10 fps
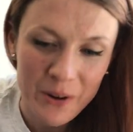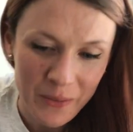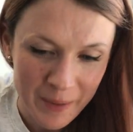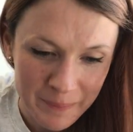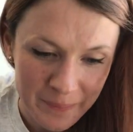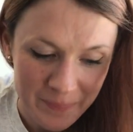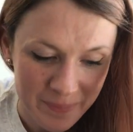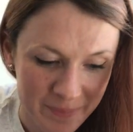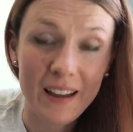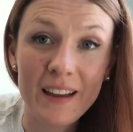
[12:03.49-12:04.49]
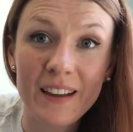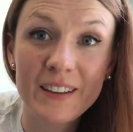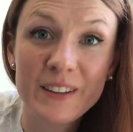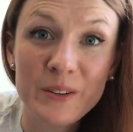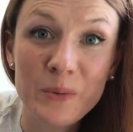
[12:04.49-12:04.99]
program,
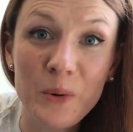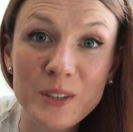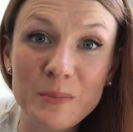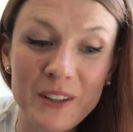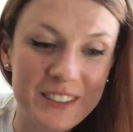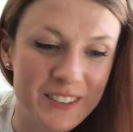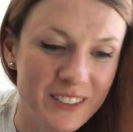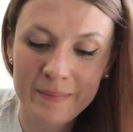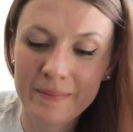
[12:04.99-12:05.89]
a water bottle,